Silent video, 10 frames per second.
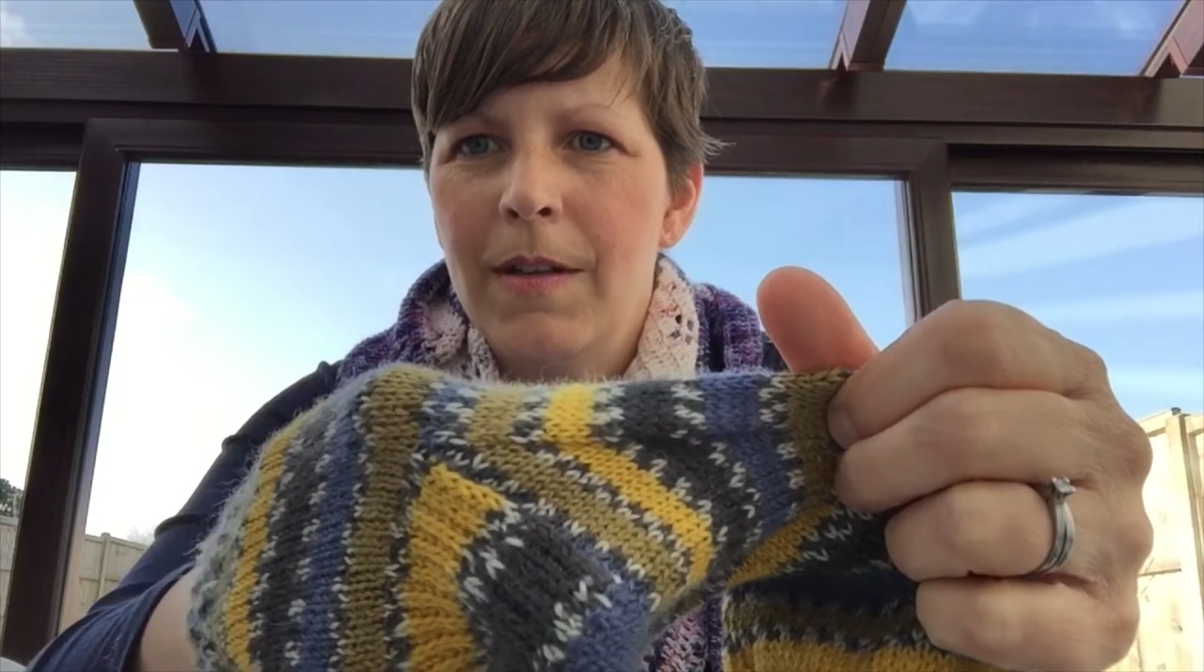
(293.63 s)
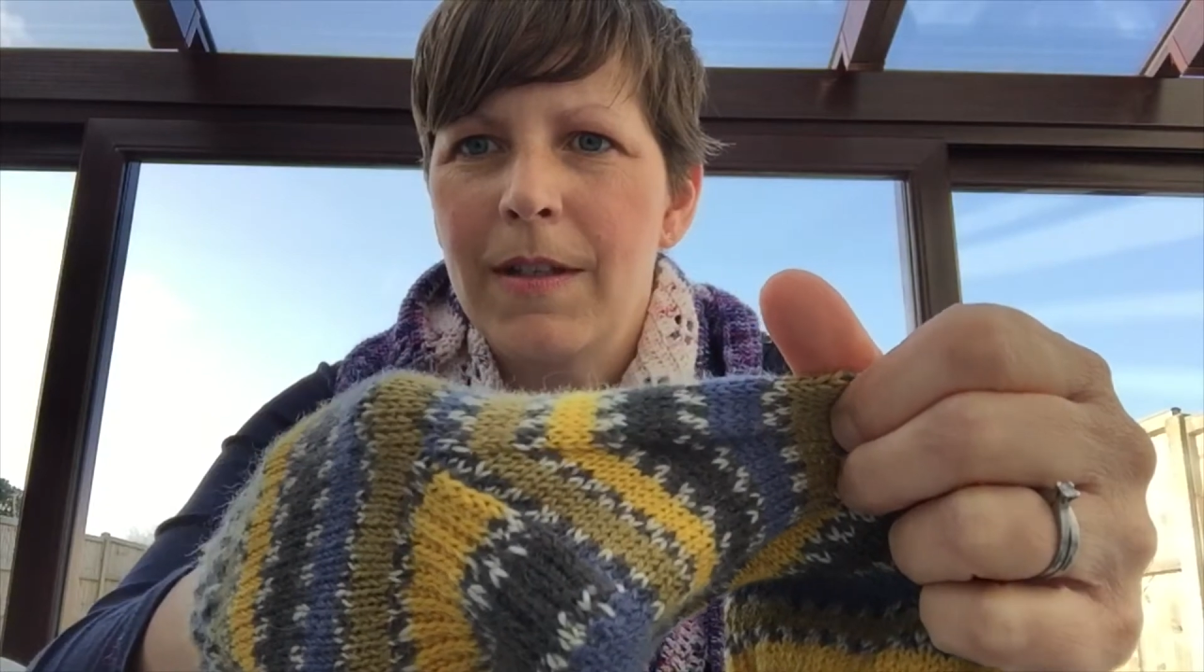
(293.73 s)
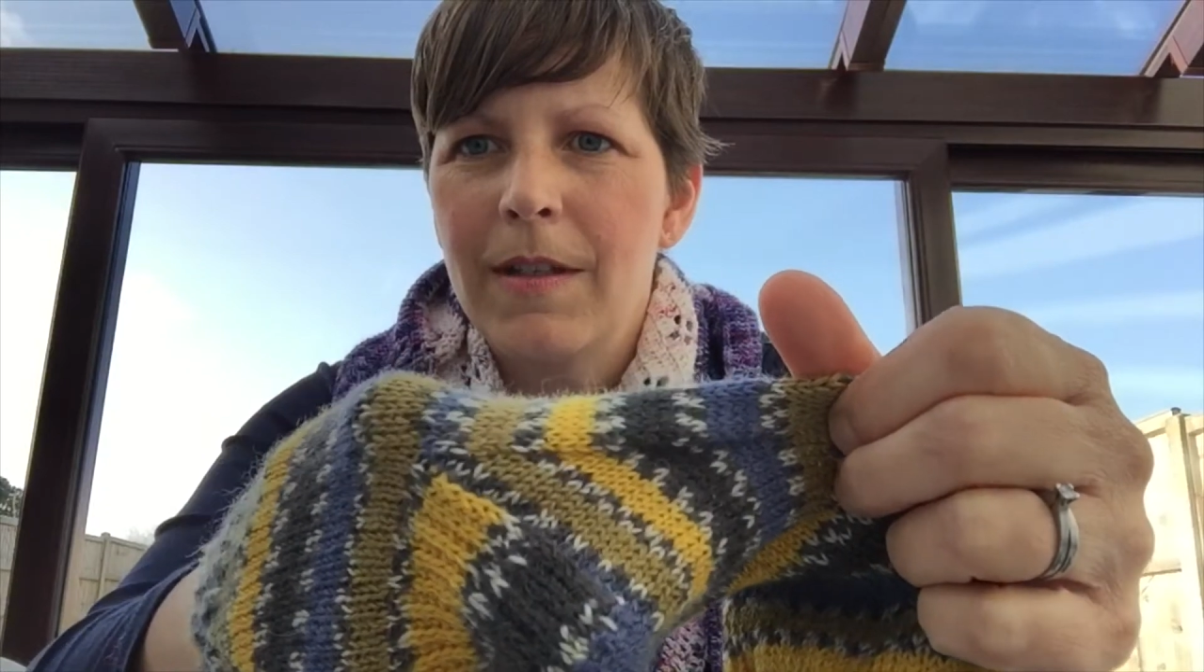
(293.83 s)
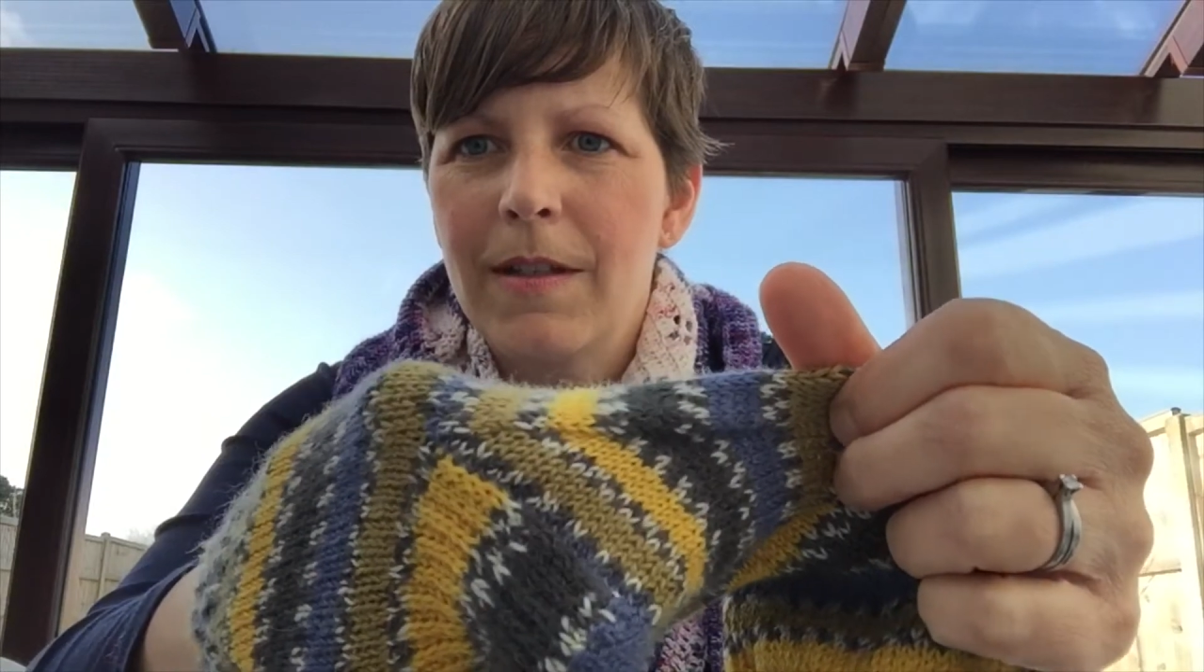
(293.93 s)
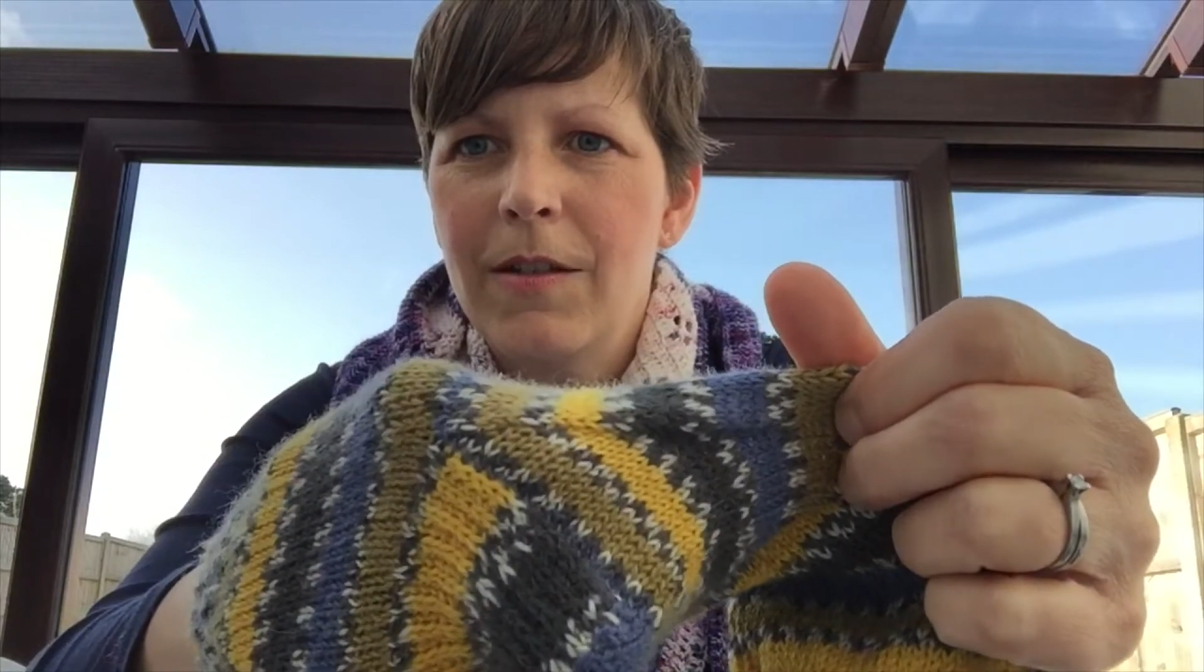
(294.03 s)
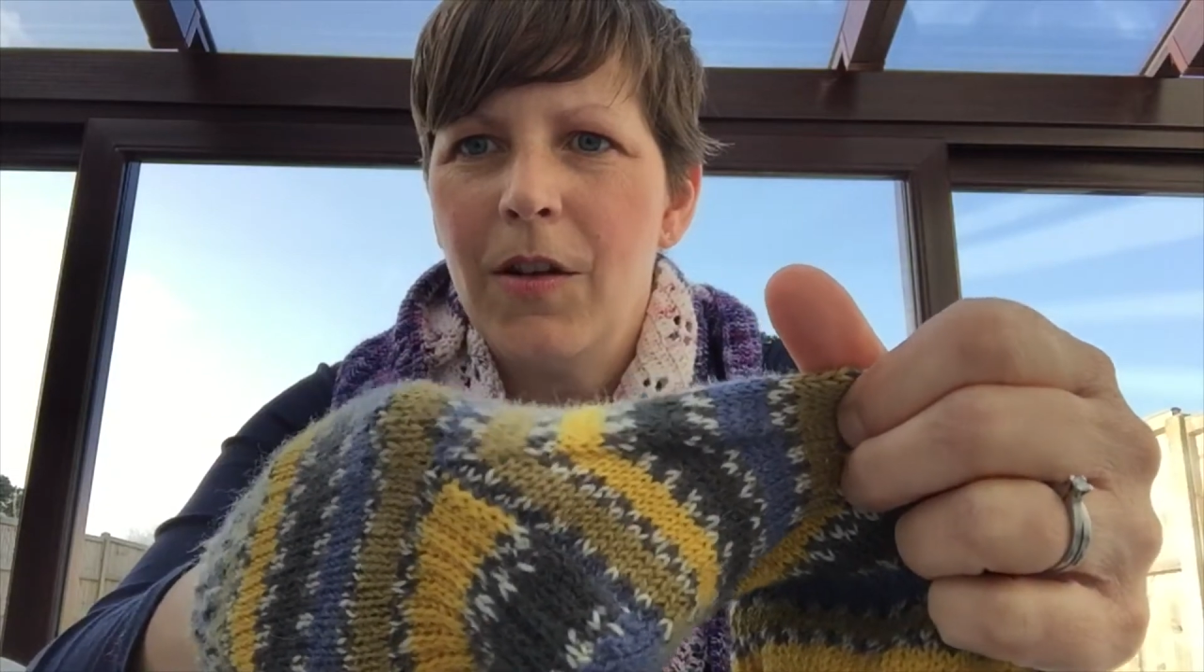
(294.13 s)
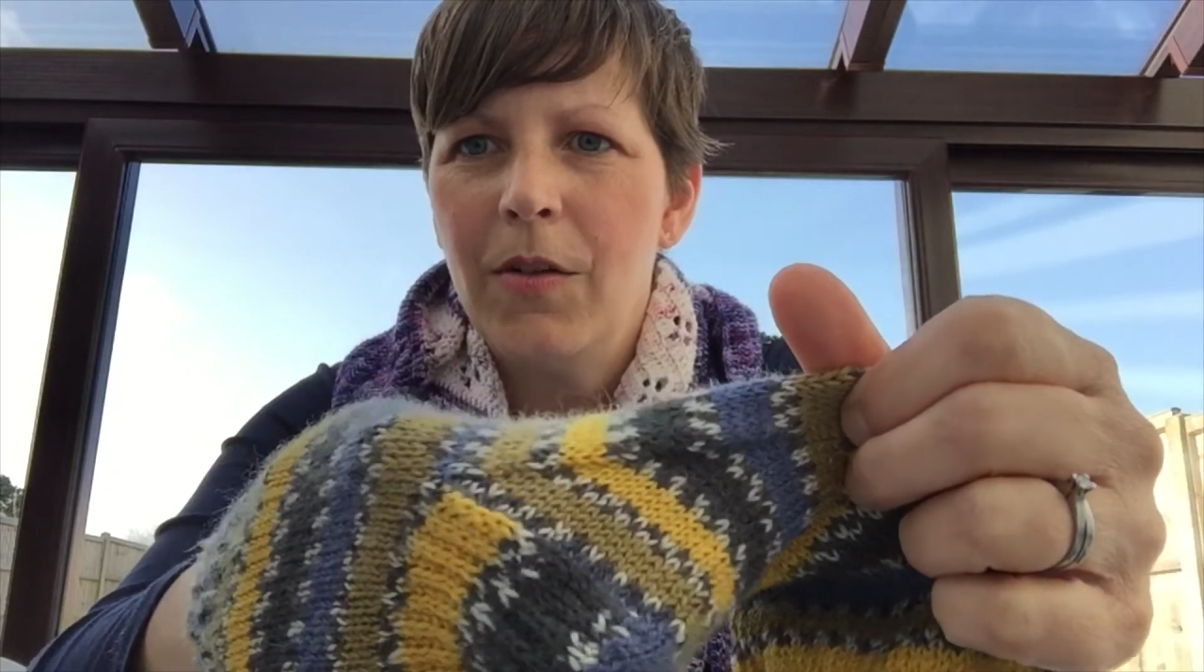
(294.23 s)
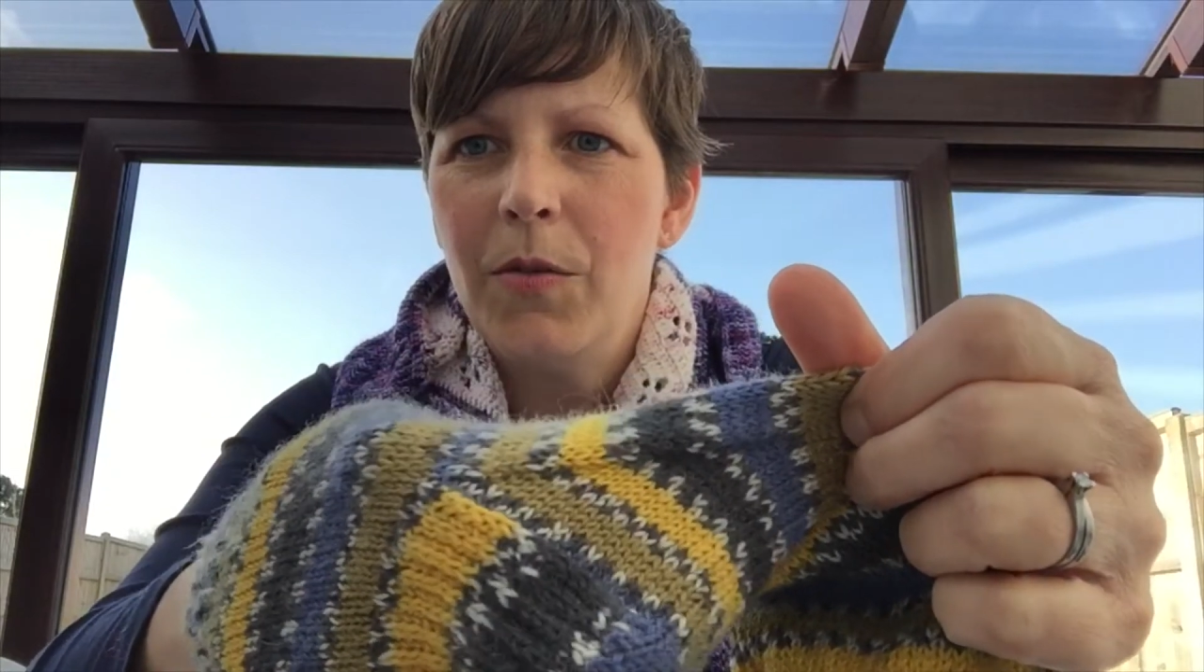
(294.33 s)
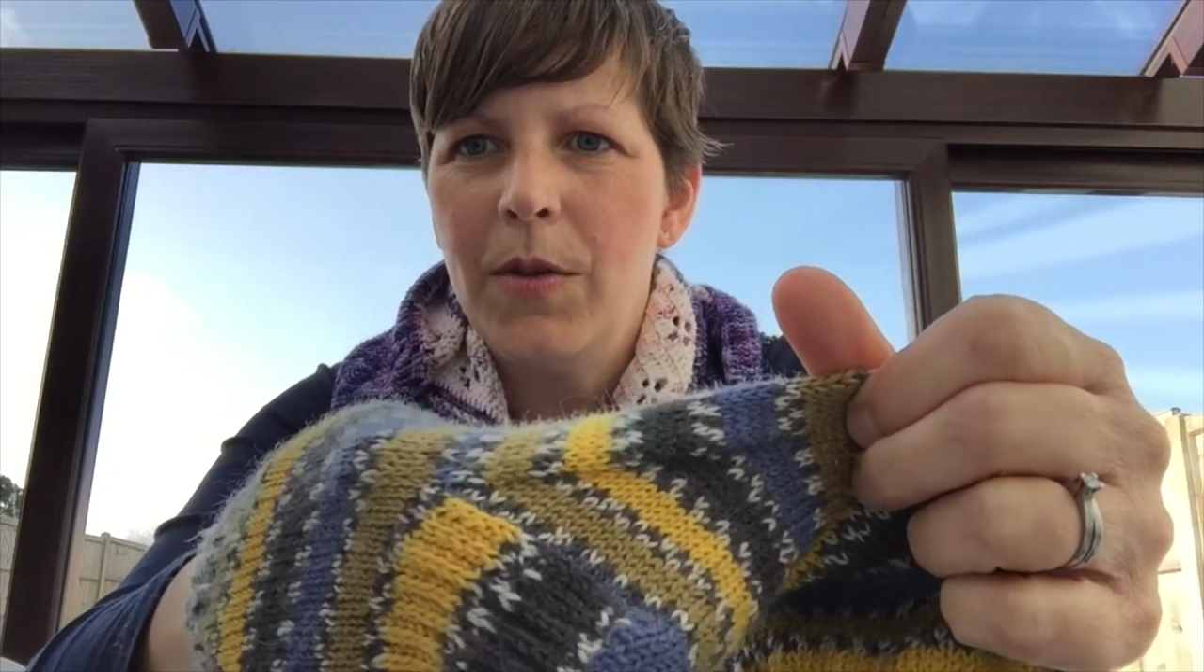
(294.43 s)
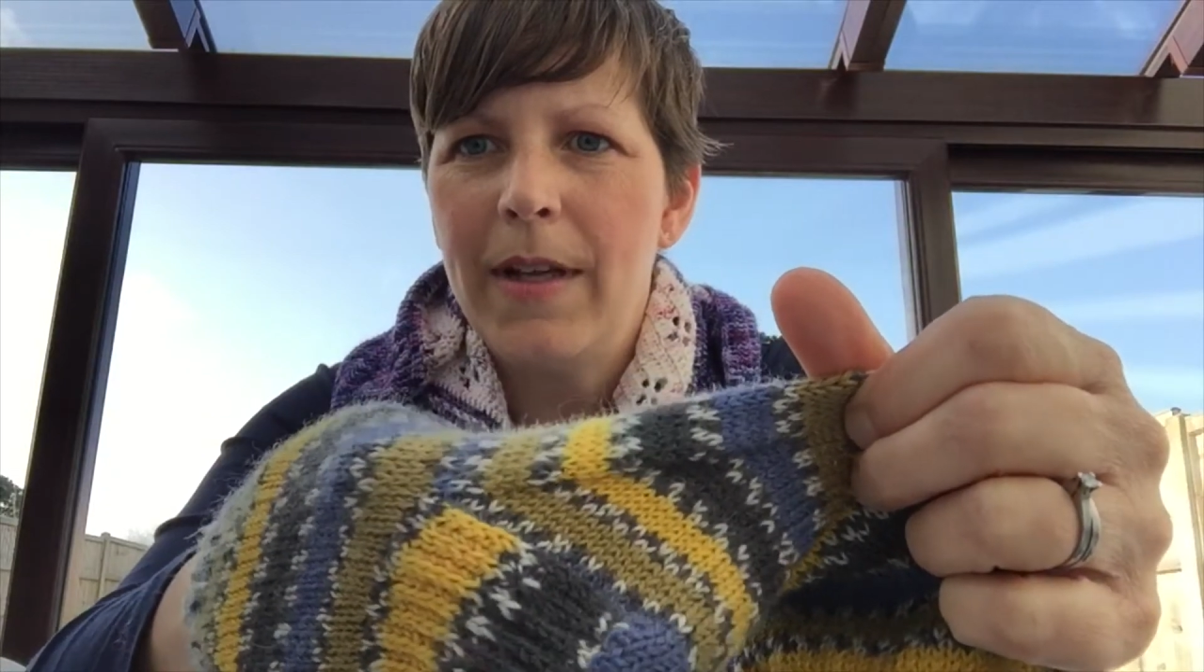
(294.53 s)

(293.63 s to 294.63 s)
just no